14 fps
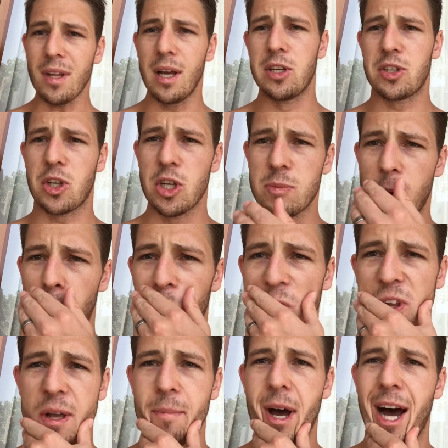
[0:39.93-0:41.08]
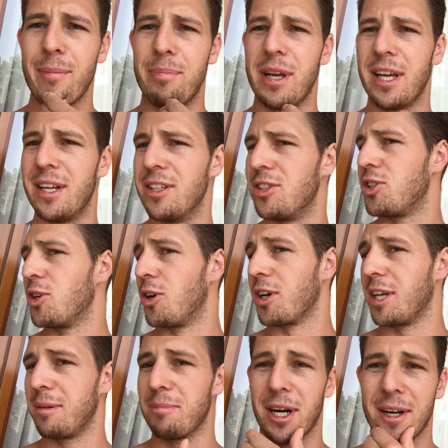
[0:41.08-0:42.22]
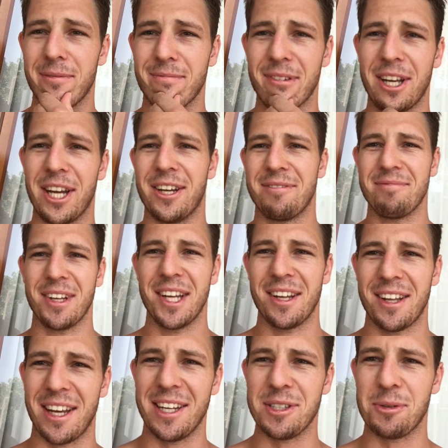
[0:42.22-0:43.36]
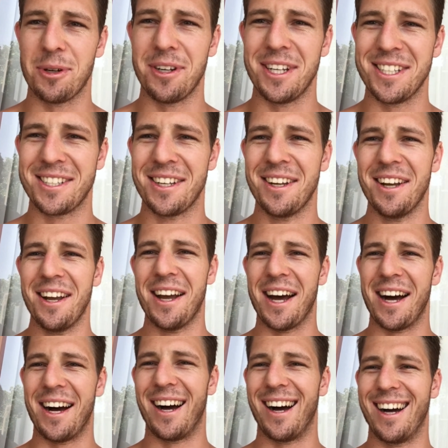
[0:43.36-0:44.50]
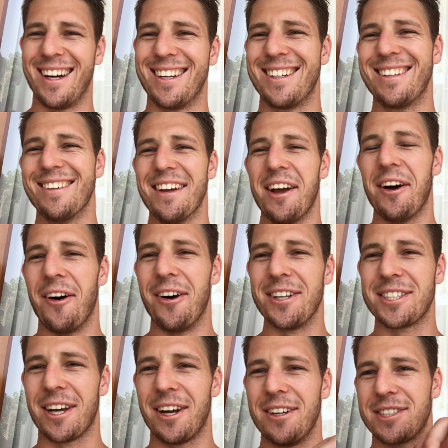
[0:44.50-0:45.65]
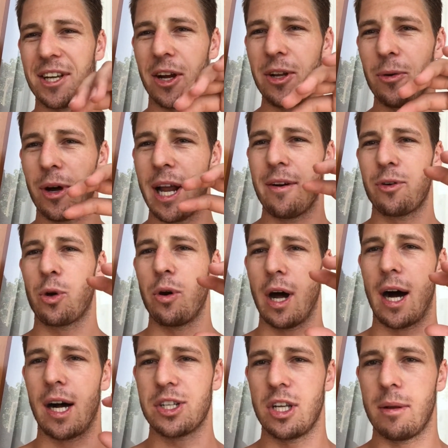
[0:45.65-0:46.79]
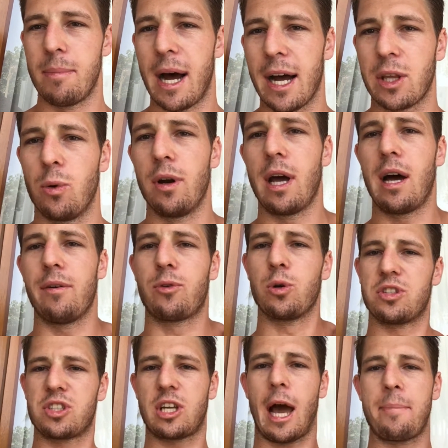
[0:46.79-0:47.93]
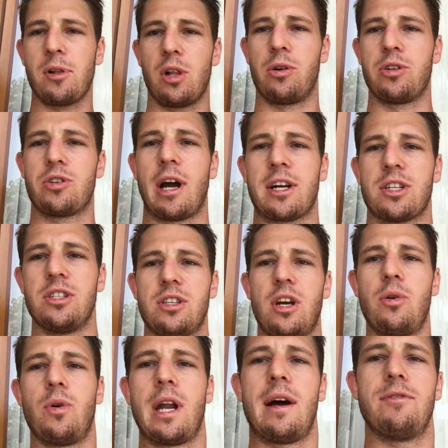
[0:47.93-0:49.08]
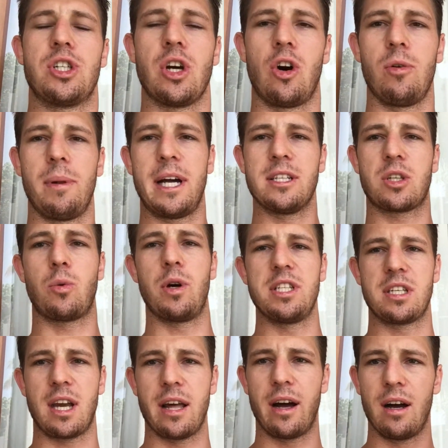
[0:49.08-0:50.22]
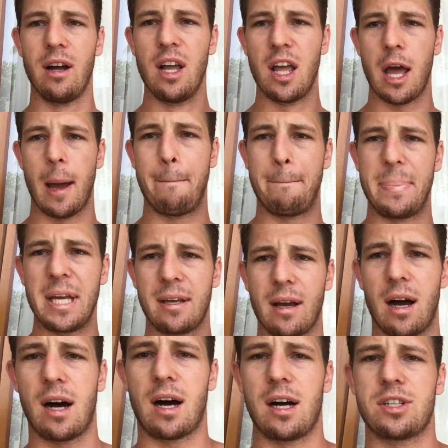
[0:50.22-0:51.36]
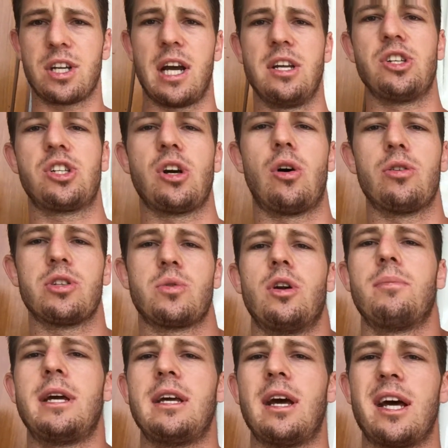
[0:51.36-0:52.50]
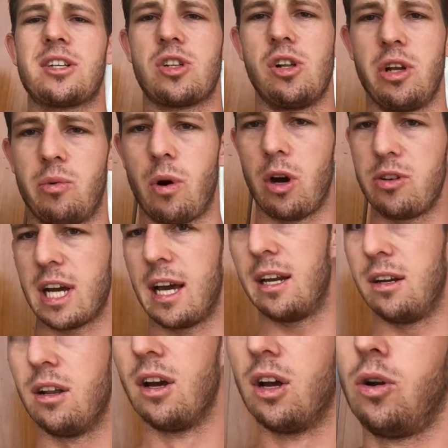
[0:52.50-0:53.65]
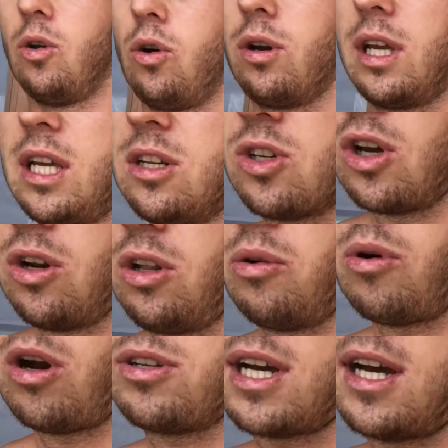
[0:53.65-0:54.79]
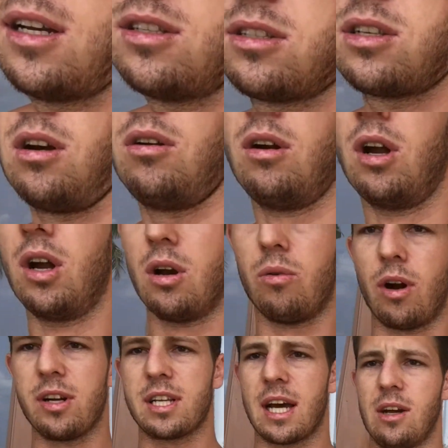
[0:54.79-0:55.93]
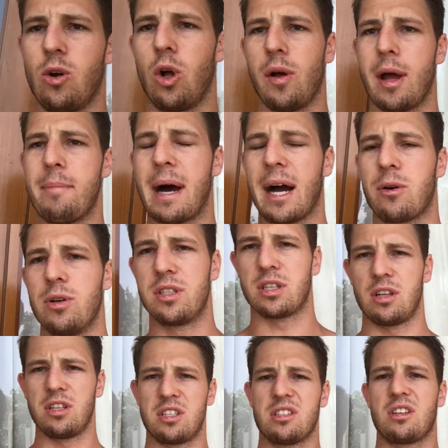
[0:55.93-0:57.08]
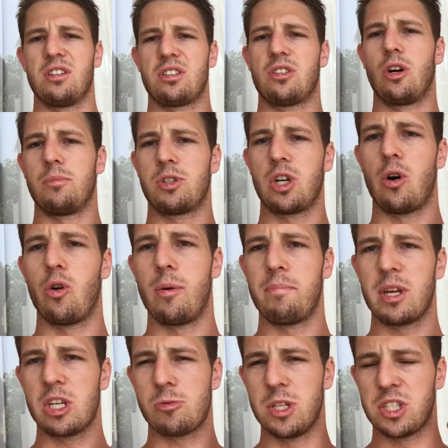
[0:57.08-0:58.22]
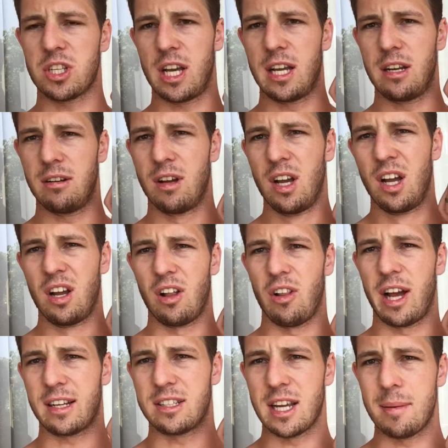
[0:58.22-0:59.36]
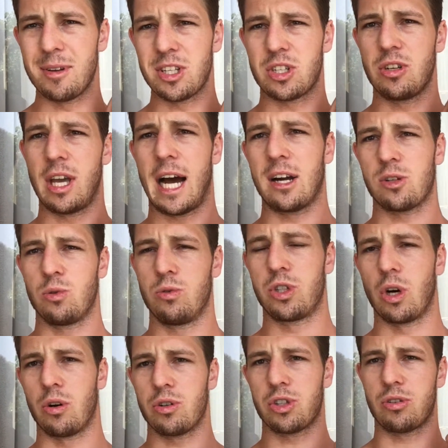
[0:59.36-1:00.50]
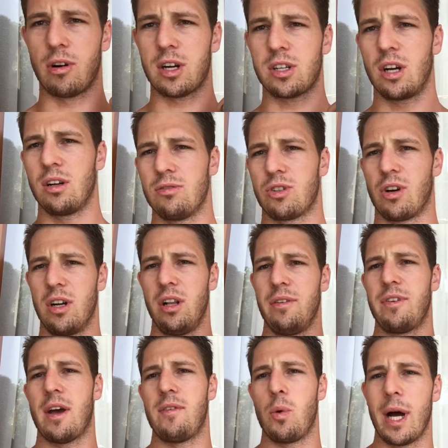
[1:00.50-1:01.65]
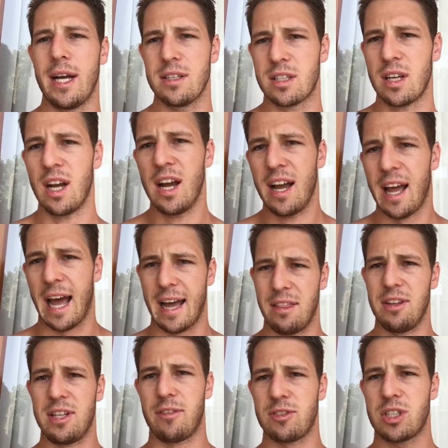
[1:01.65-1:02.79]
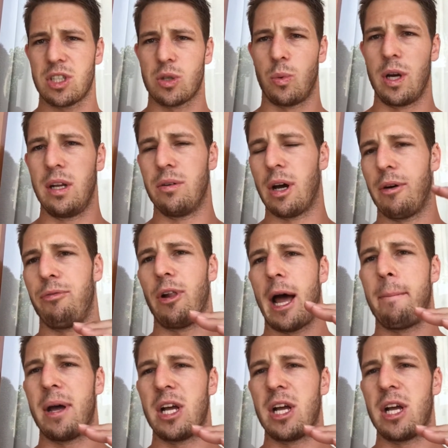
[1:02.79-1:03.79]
Excuse my really bad beard, it's shocking, but yeah, it is what it is. Also, so you want to have a good arch in your back, you want to have good scapular retraction, so you want to have your shoulder blades squeezed together, a big arch, and your shoulders want to be externally rotated, not internally rotated, so rotated all the way backwards. So this is going to stop shoulder impingements and like damage to your actual shoulder structure trying to lift heavy weights. And the difference between a flat